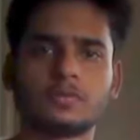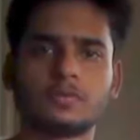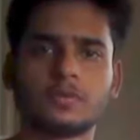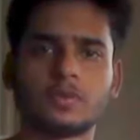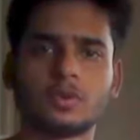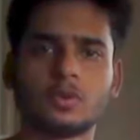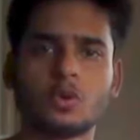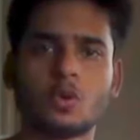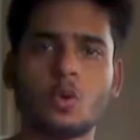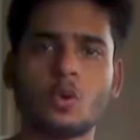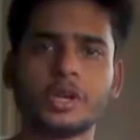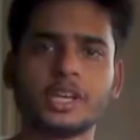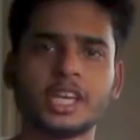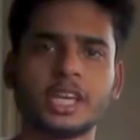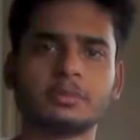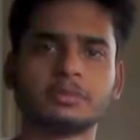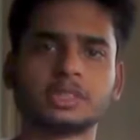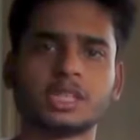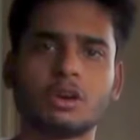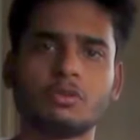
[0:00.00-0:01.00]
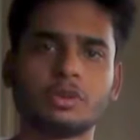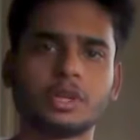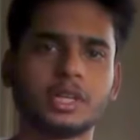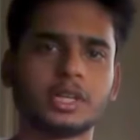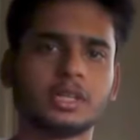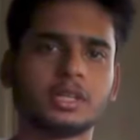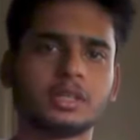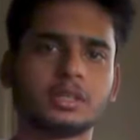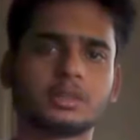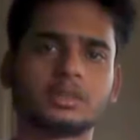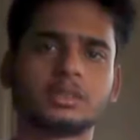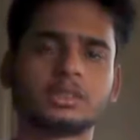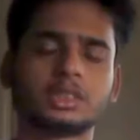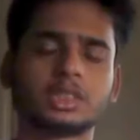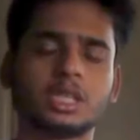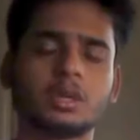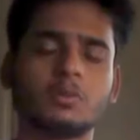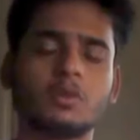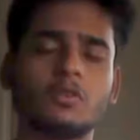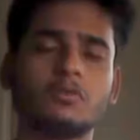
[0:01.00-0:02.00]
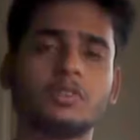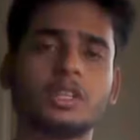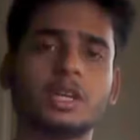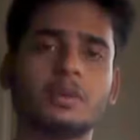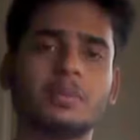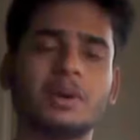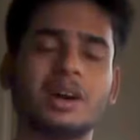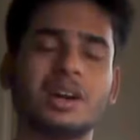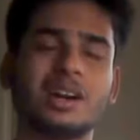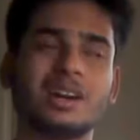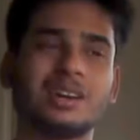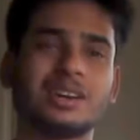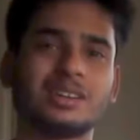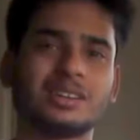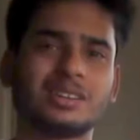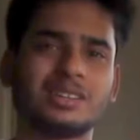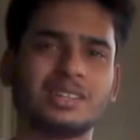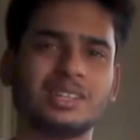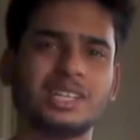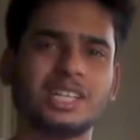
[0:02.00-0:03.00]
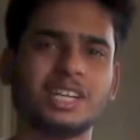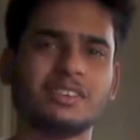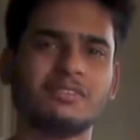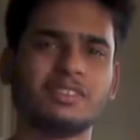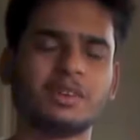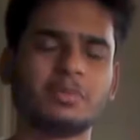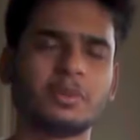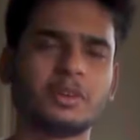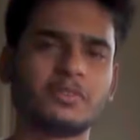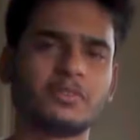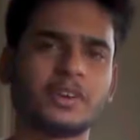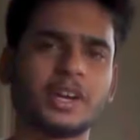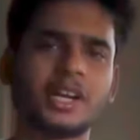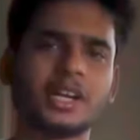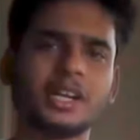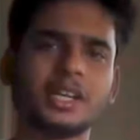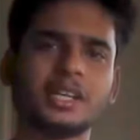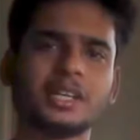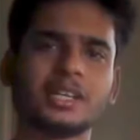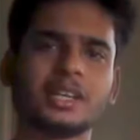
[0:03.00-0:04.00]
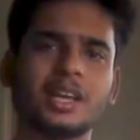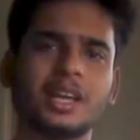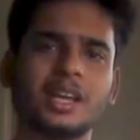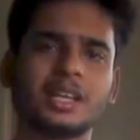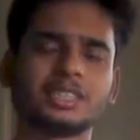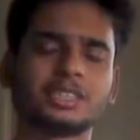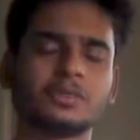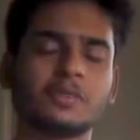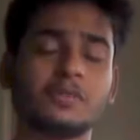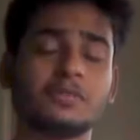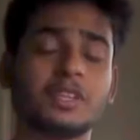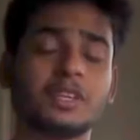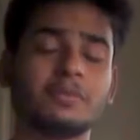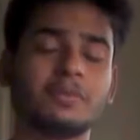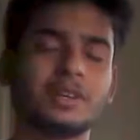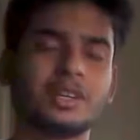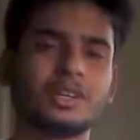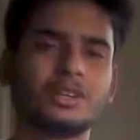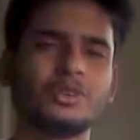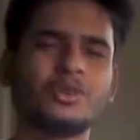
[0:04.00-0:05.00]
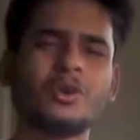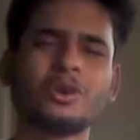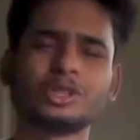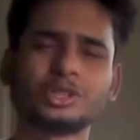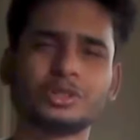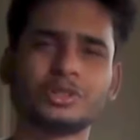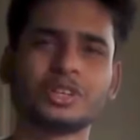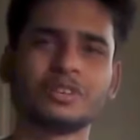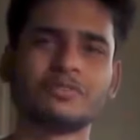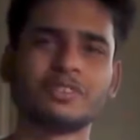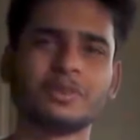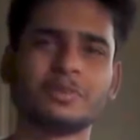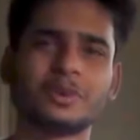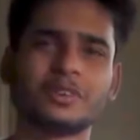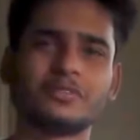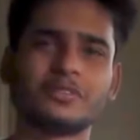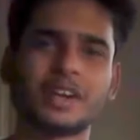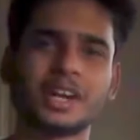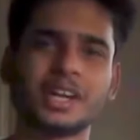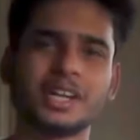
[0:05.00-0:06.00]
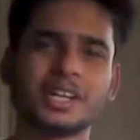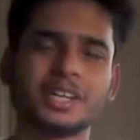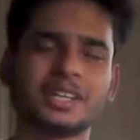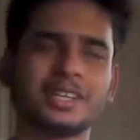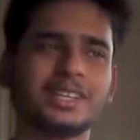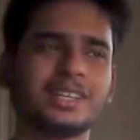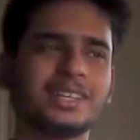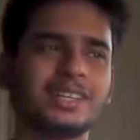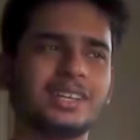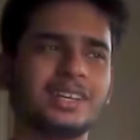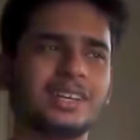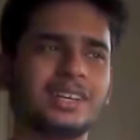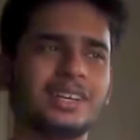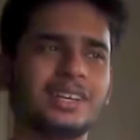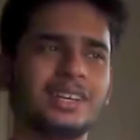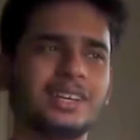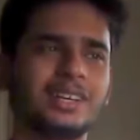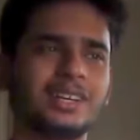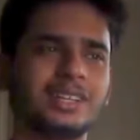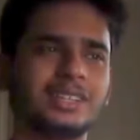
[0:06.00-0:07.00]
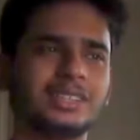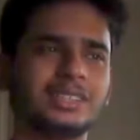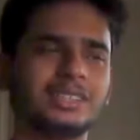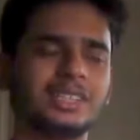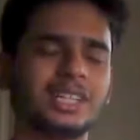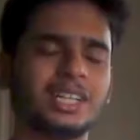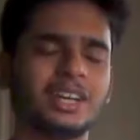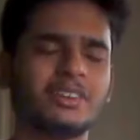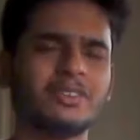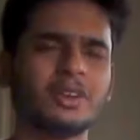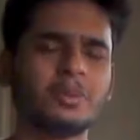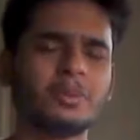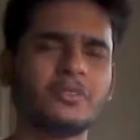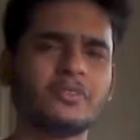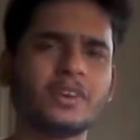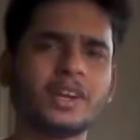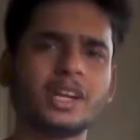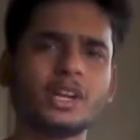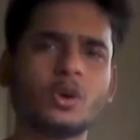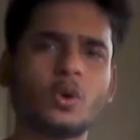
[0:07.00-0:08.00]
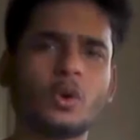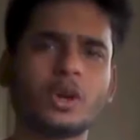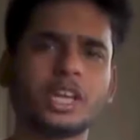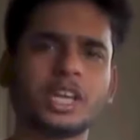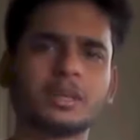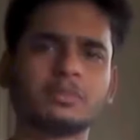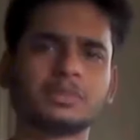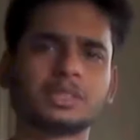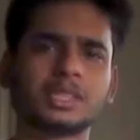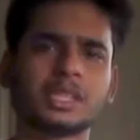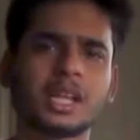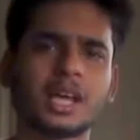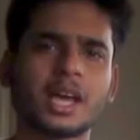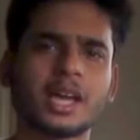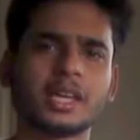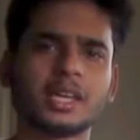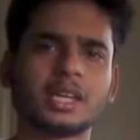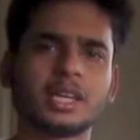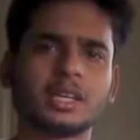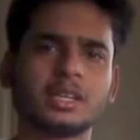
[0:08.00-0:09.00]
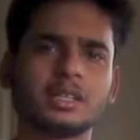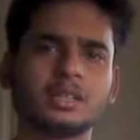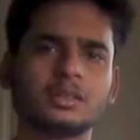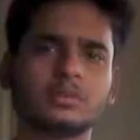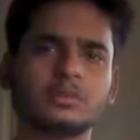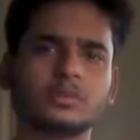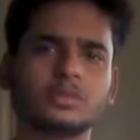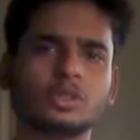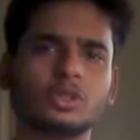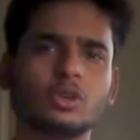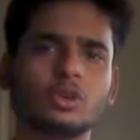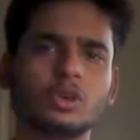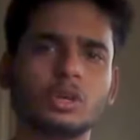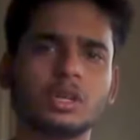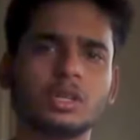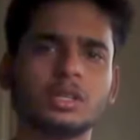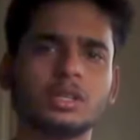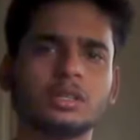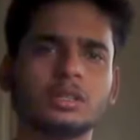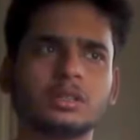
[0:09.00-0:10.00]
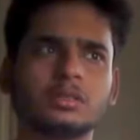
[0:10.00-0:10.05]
OEMs out there. Some of them are developer friendly and some of them are not so developer friendly. The developer friendly OEMs like Google,